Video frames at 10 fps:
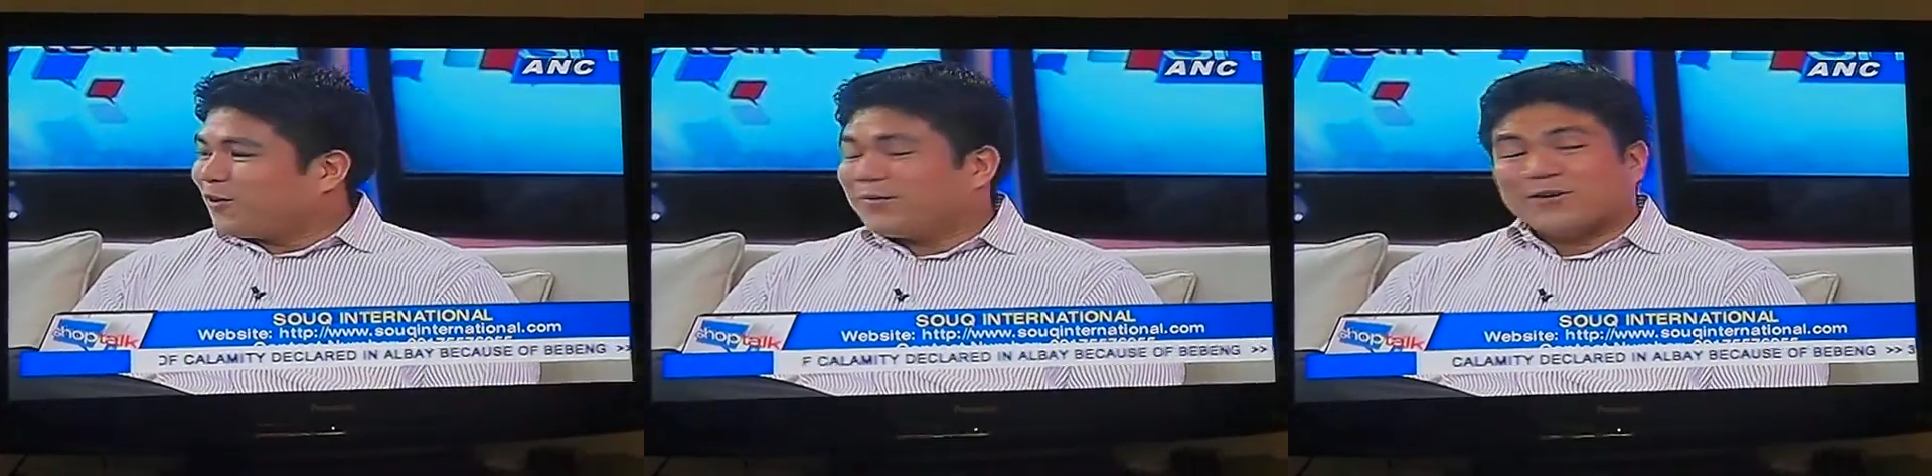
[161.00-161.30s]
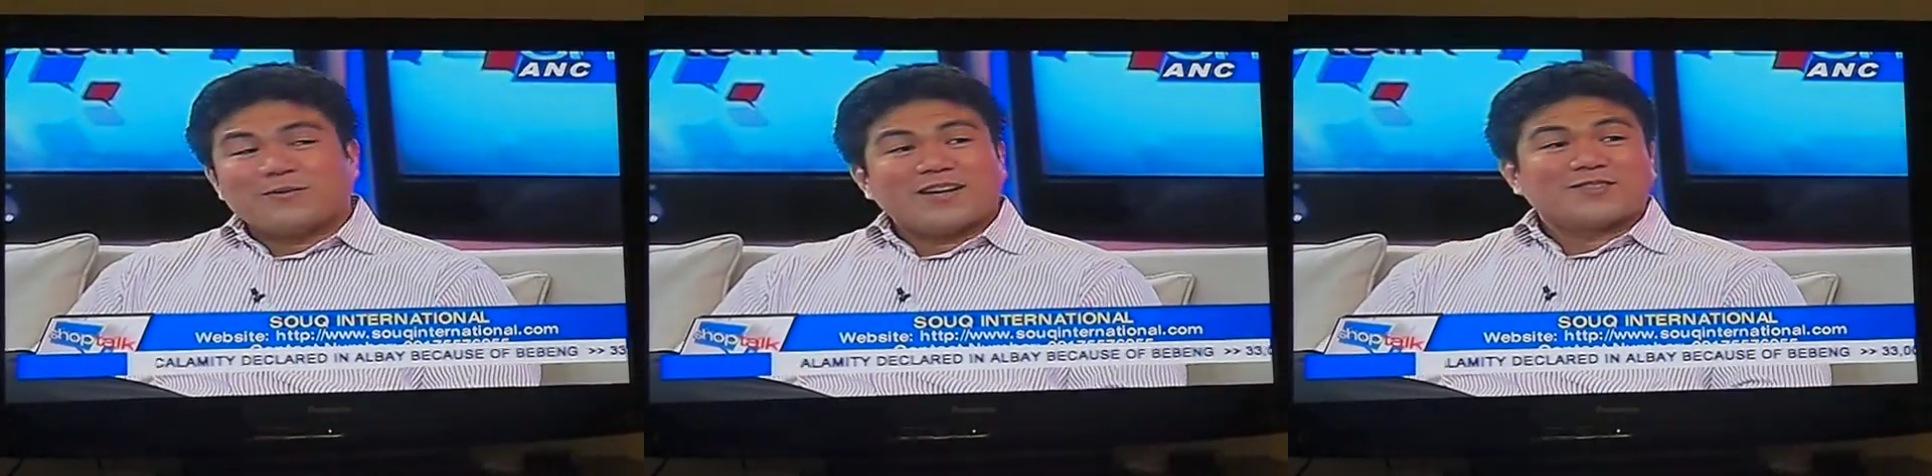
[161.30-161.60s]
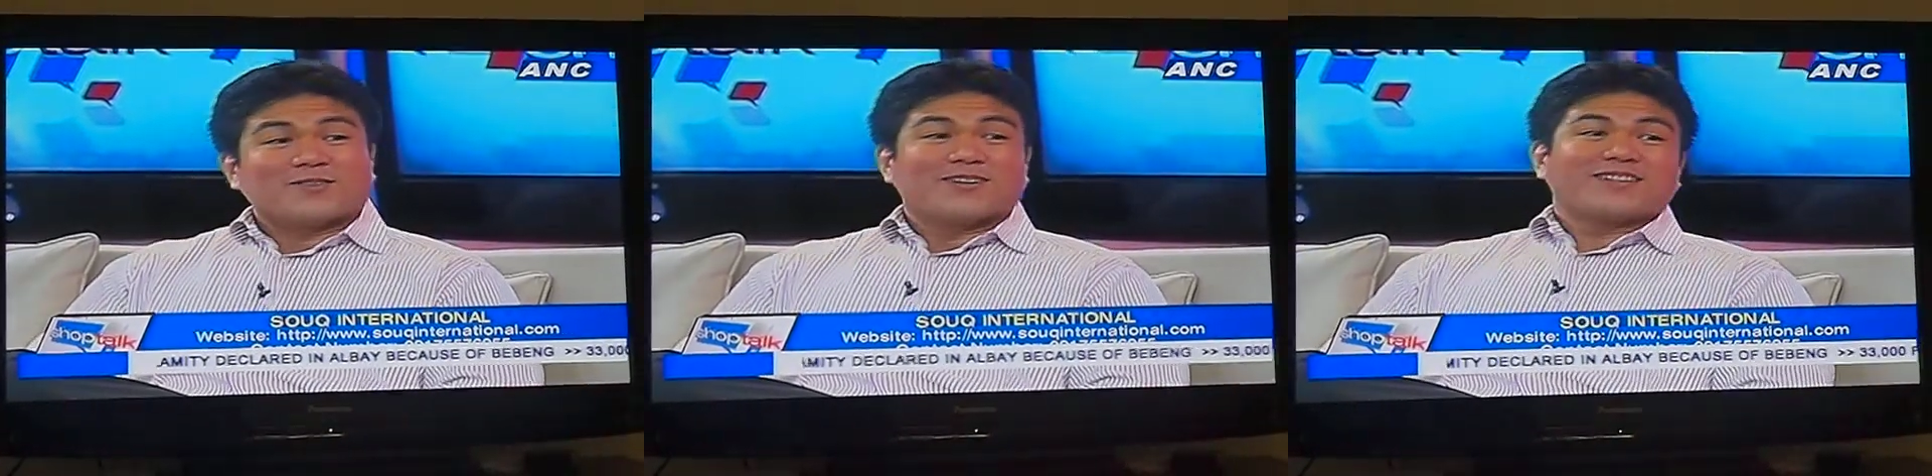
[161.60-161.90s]
Filipino
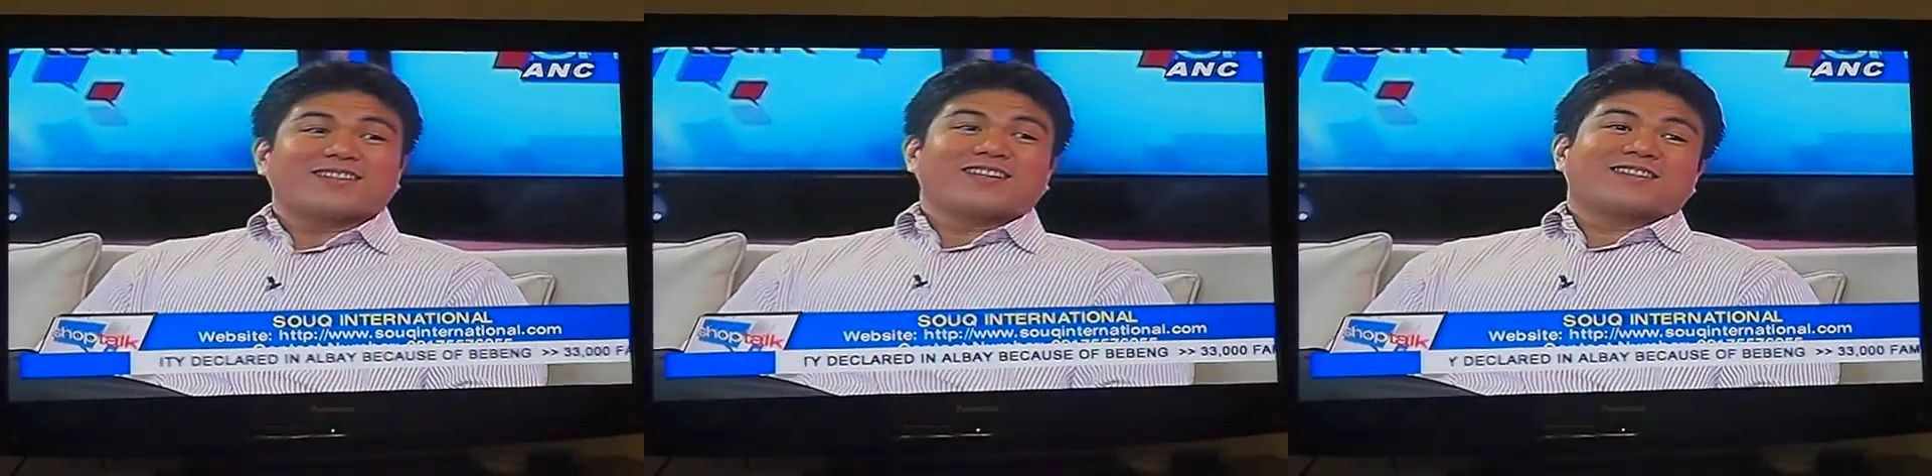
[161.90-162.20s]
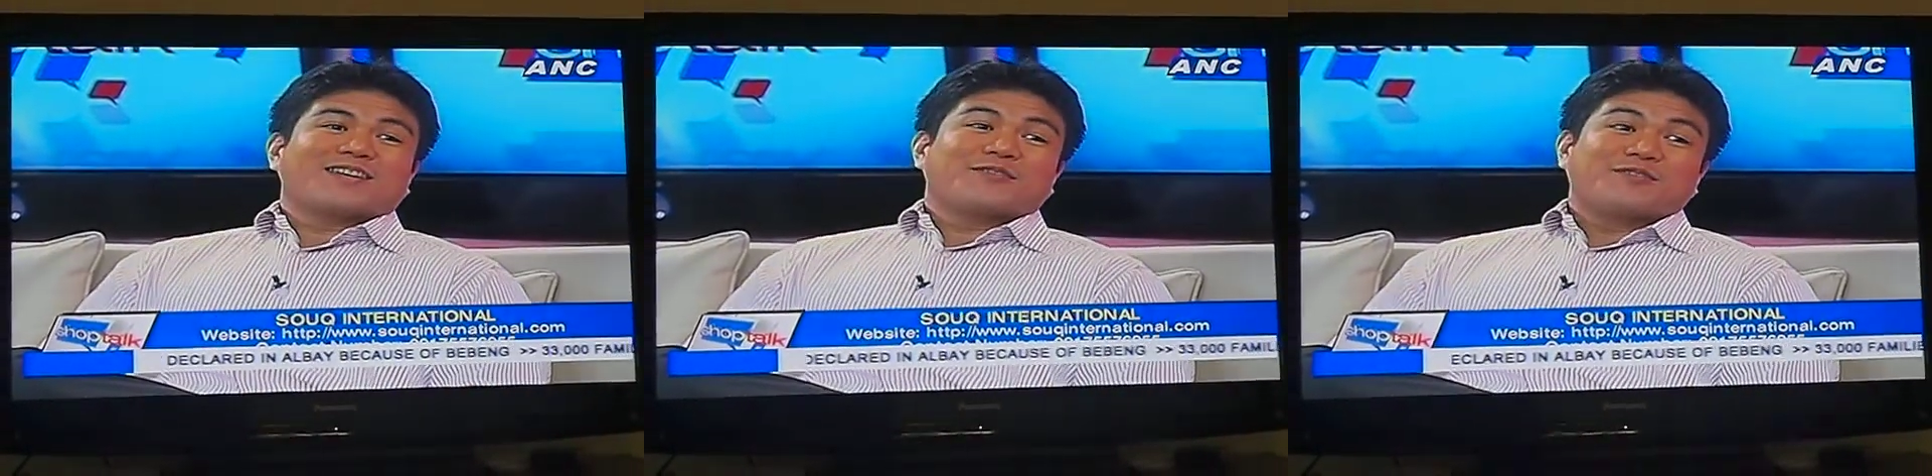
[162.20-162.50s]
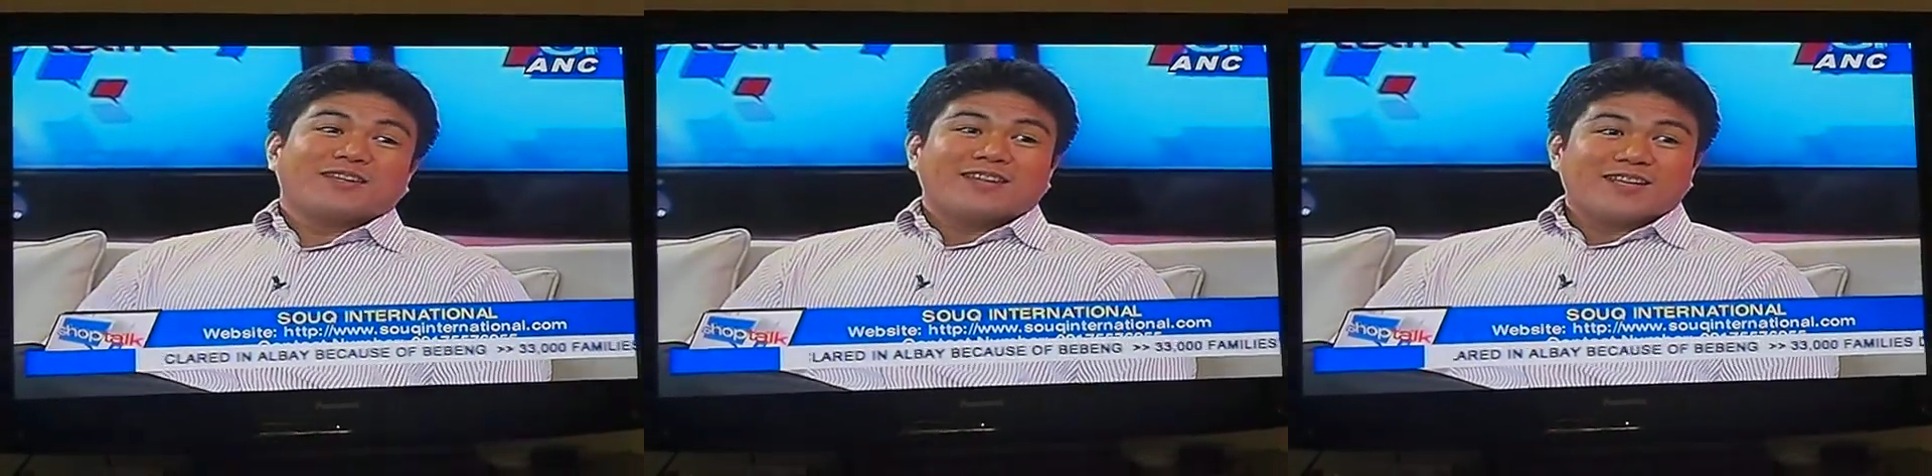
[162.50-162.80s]
passport. It will take
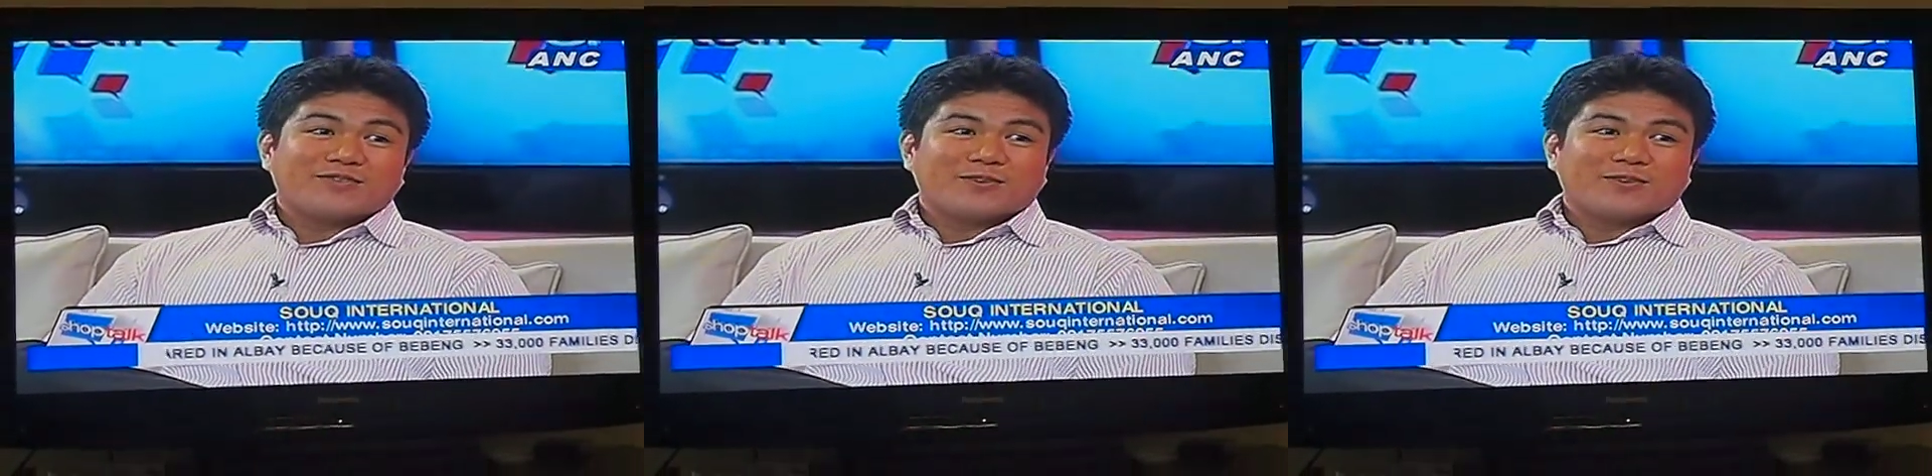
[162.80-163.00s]
15 days